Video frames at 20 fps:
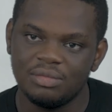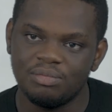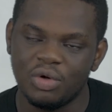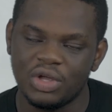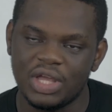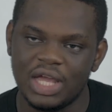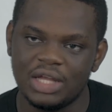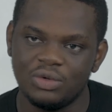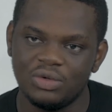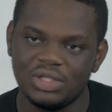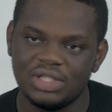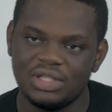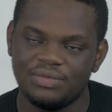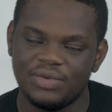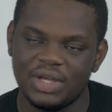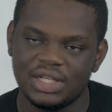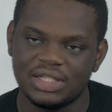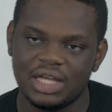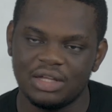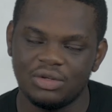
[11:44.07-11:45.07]
but yeah, those
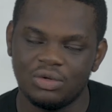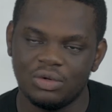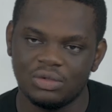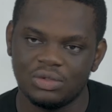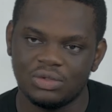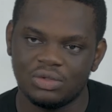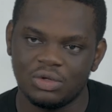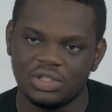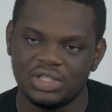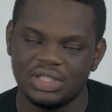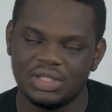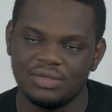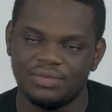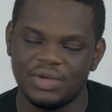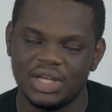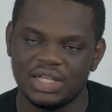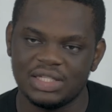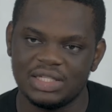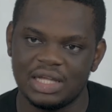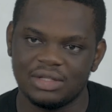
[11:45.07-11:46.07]
defects are not such
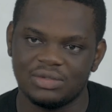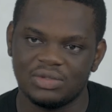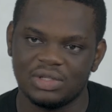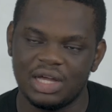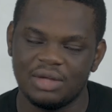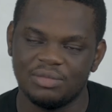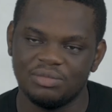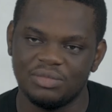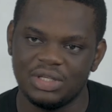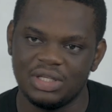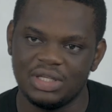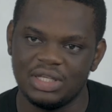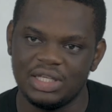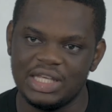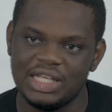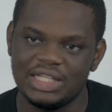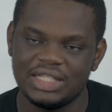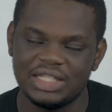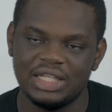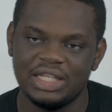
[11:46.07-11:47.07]
defects that can be
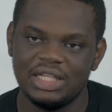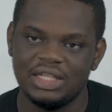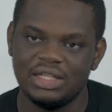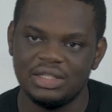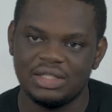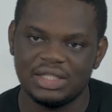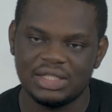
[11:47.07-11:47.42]
easily